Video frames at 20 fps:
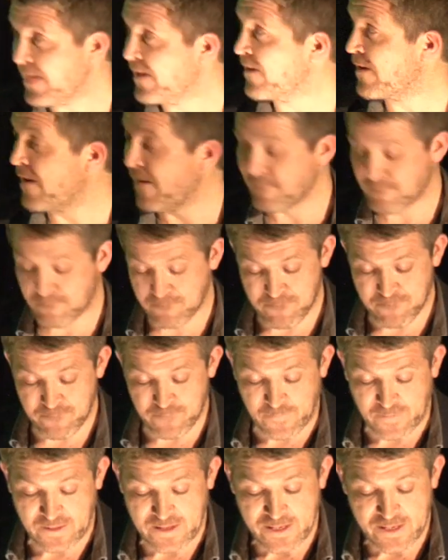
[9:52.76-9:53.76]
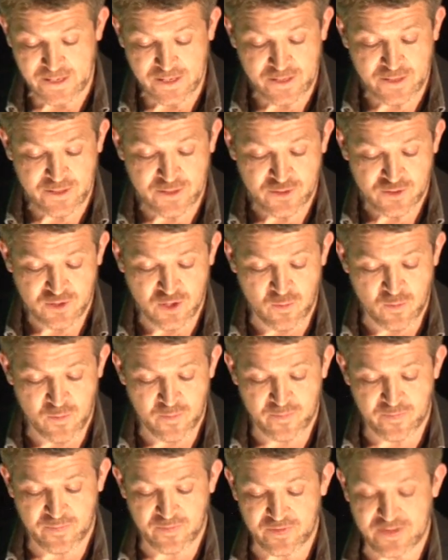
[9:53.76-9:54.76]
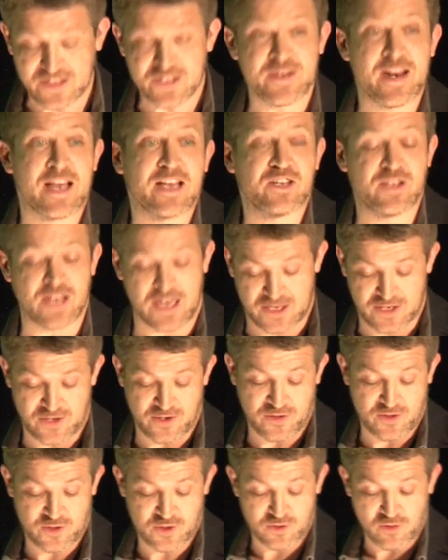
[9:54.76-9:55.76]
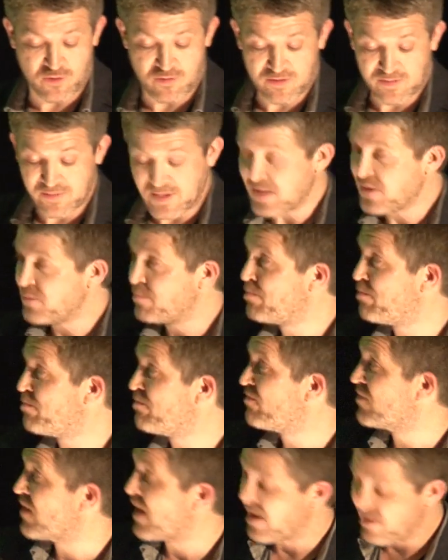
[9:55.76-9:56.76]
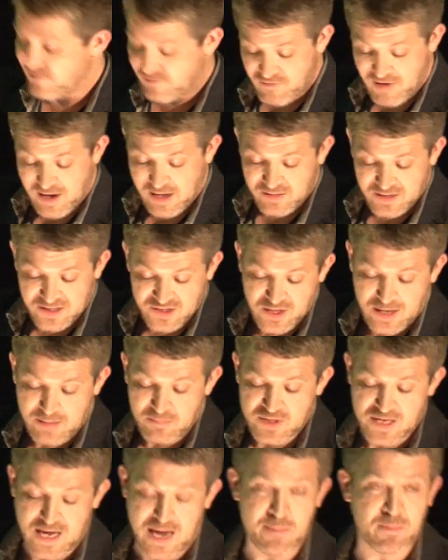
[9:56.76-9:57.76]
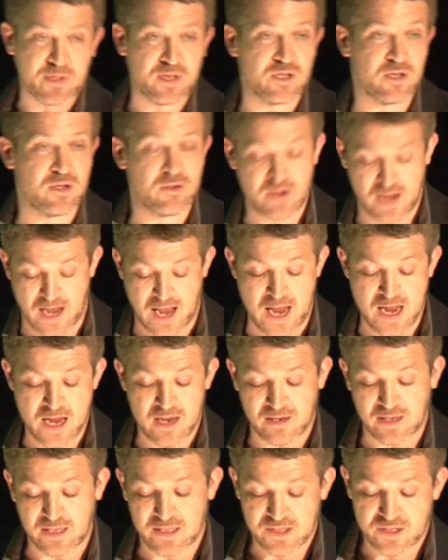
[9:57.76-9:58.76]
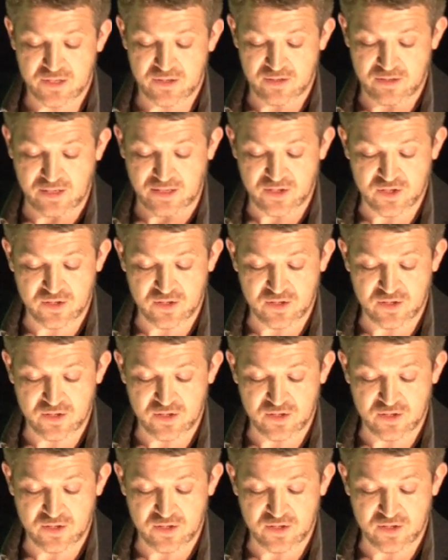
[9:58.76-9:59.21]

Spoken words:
Okay. So this next section of the story is kind of around the same time in the UK, and it's